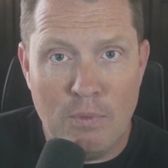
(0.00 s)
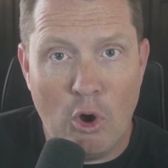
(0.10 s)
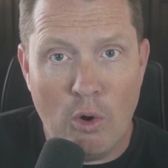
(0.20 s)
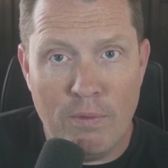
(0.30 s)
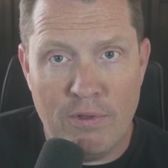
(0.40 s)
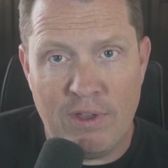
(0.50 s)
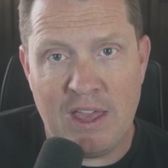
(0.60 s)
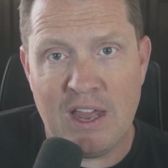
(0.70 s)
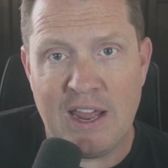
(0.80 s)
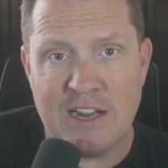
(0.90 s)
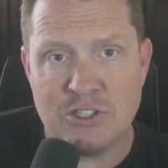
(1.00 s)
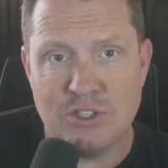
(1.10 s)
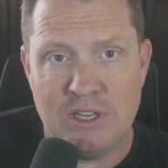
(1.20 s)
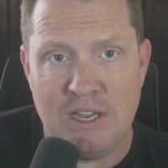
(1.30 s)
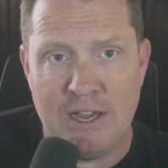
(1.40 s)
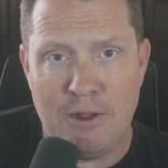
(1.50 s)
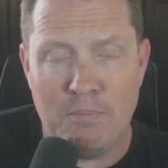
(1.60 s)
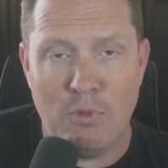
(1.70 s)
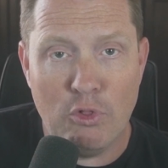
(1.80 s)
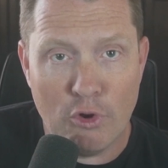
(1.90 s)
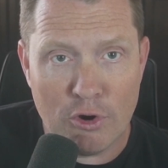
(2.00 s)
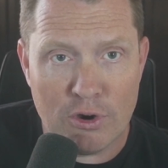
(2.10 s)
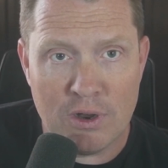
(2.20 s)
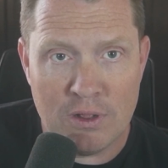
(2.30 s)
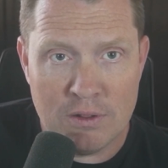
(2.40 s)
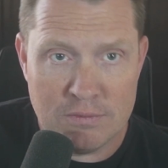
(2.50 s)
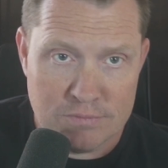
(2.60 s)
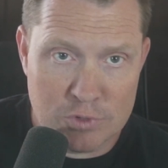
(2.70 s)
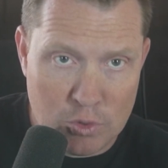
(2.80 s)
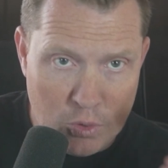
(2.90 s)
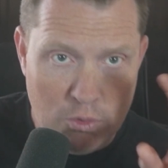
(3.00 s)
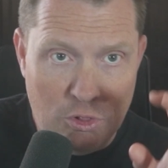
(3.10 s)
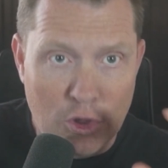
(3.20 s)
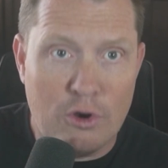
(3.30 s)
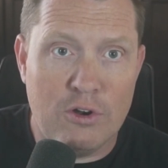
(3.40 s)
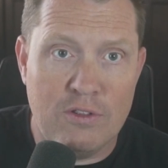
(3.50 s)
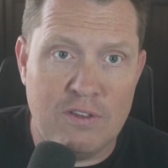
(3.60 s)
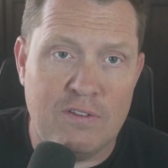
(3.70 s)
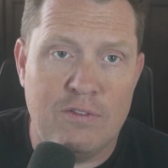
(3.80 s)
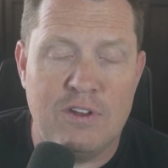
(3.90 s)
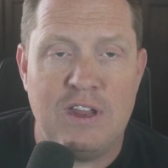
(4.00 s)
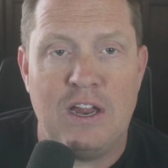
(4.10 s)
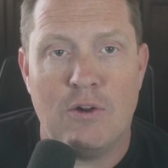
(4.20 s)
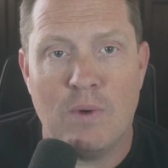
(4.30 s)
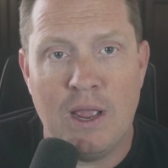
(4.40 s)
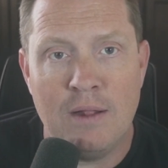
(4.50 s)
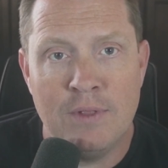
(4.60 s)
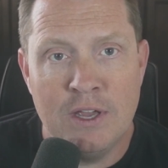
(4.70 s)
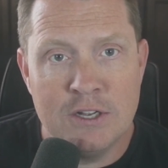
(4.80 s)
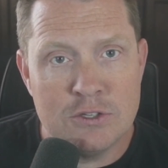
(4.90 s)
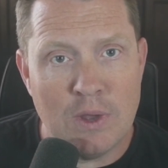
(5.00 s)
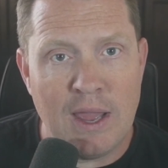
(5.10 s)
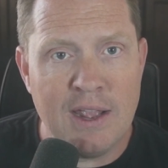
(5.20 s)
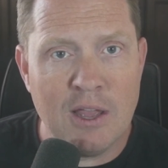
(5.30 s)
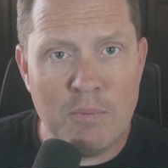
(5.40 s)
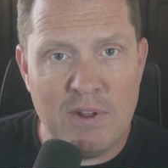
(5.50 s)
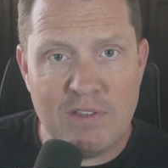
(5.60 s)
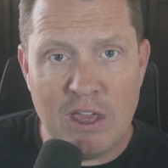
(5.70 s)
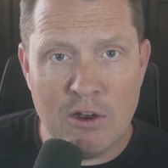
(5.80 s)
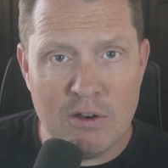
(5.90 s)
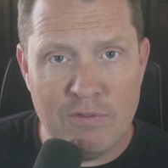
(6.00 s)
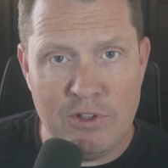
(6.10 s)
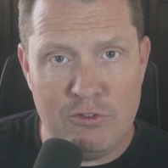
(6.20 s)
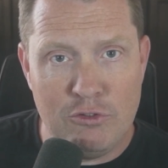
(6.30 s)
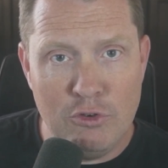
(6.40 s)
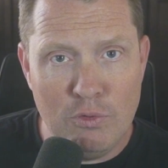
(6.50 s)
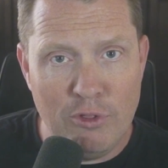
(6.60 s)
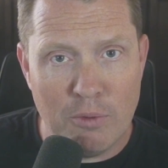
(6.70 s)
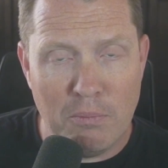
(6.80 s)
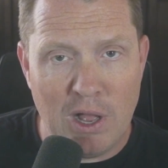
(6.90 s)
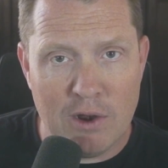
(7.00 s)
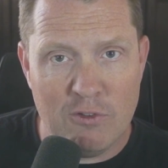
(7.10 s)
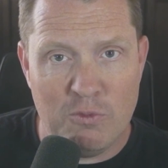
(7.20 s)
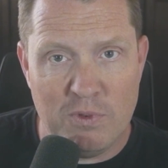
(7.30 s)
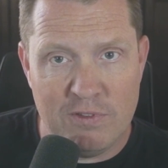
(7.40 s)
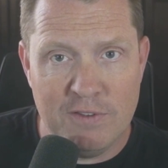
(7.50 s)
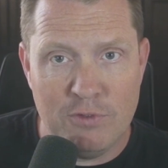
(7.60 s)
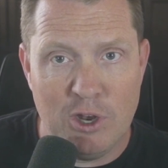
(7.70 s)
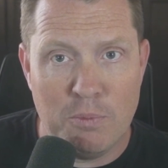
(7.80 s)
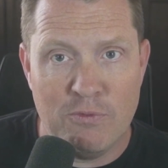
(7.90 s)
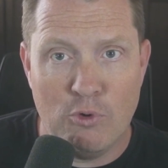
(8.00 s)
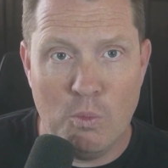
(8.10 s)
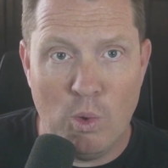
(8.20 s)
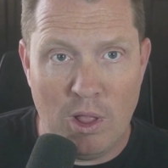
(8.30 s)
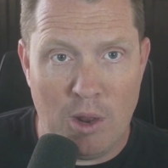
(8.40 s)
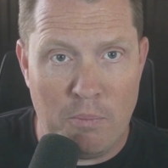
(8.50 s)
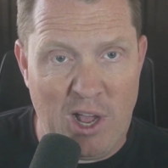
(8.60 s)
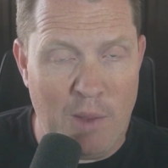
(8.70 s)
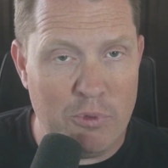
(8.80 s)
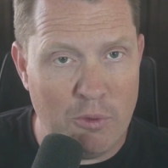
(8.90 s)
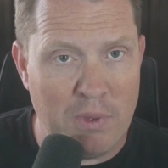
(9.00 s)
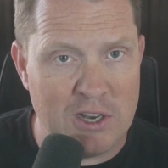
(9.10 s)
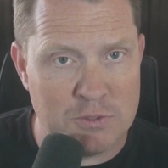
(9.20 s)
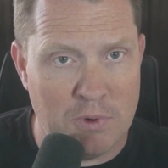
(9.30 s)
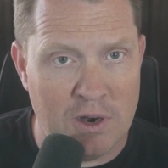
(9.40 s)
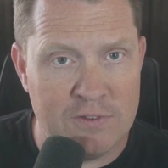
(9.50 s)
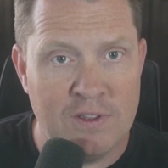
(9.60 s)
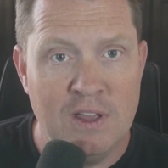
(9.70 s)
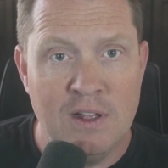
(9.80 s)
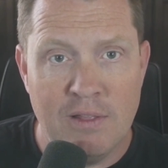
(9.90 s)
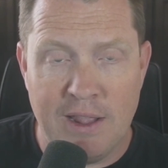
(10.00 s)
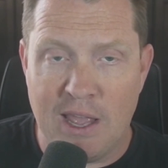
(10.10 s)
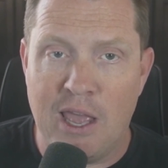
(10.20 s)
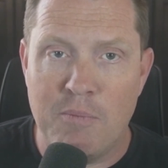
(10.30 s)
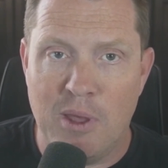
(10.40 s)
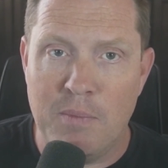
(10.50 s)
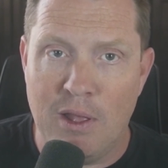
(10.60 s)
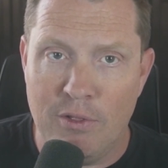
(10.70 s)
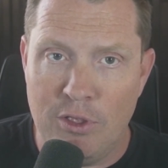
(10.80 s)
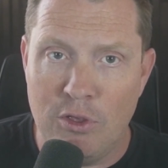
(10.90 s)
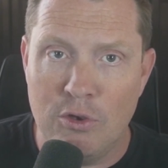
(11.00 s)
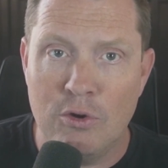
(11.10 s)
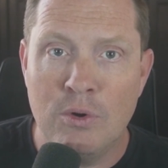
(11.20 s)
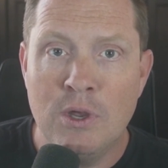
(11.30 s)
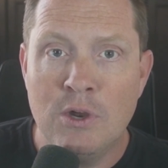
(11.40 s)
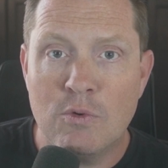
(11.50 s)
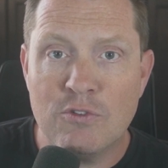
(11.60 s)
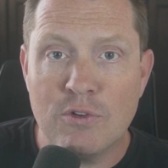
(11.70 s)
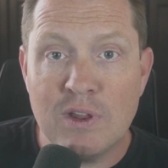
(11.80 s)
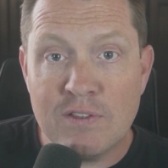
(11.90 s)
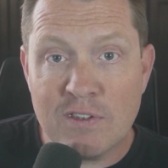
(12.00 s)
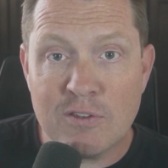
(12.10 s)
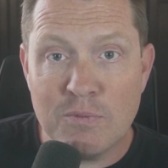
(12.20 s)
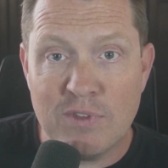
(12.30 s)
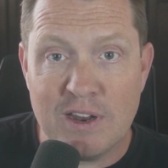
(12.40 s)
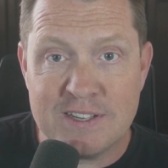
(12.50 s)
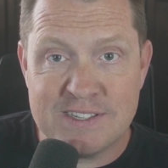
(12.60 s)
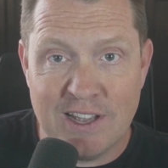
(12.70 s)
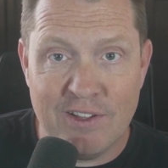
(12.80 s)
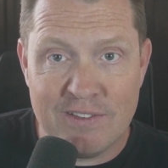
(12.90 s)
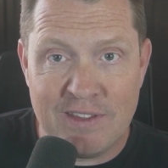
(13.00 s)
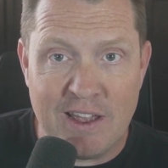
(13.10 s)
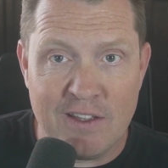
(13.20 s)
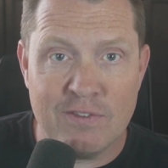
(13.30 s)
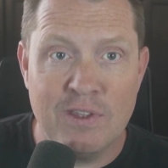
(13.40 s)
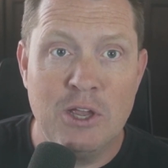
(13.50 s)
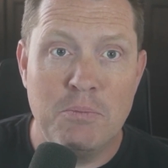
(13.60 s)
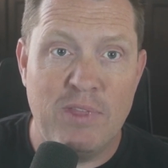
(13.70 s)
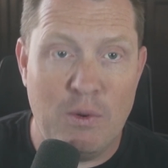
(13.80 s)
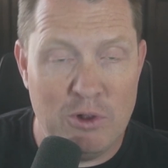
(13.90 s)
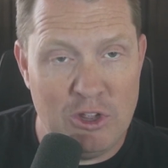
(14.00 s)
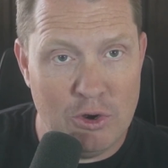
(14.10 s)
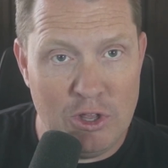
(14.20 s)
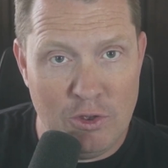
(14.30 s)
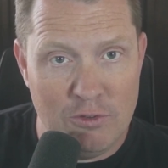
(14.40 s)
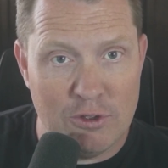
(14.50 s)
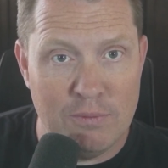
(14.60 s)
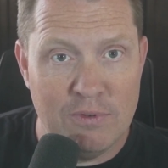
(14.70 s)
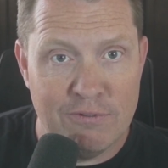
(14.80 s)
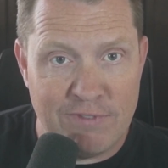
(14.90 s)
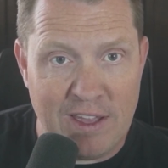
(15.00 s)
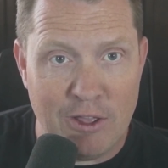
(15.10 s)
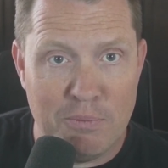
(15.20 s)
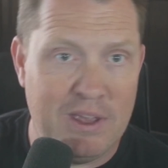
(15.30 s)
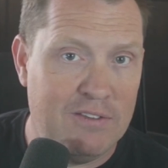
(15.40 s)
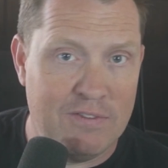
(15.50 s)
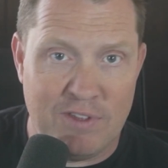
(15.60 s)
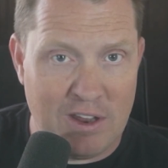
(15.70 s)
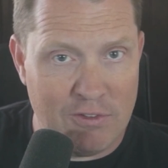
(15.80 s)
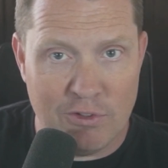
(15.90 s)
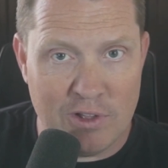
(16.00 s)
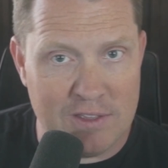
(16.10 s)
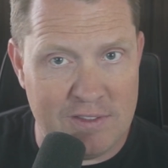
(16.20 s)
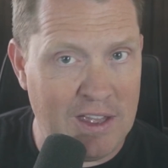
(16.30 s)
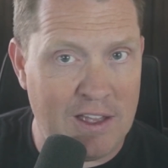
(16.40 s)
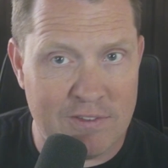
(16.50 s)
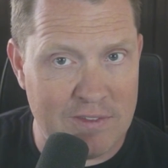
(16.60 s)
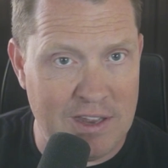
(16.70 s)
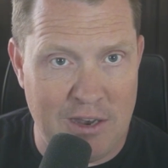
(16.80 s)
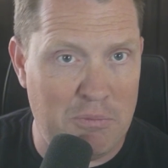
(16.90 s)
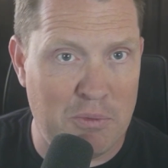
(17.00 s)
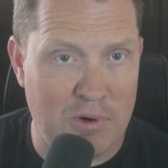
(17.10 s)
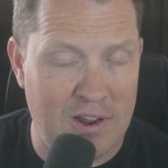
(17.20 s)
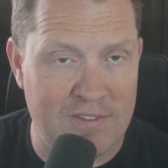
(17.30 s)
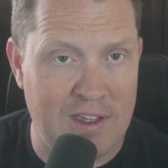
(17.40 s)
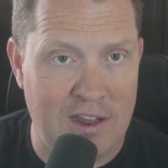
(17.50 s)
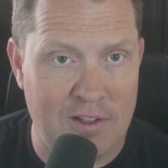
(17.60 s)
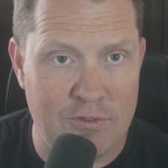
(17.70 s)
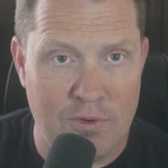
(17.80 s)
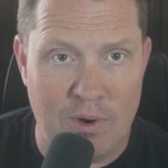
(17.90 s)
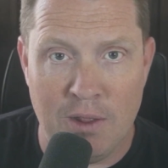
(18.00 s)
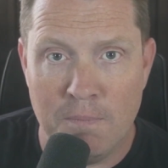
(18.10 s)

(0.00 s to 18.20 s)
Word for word: they can't actually um, learn quote, learn the, the data, right? So A I companies iteratively tune their models specifically to perform well on popular benchmarks like M M L U, resulting in systems that excel at tests, but then when you go to use them, fail, because if it doesn't look like the test, it didn't memorize that answer, right?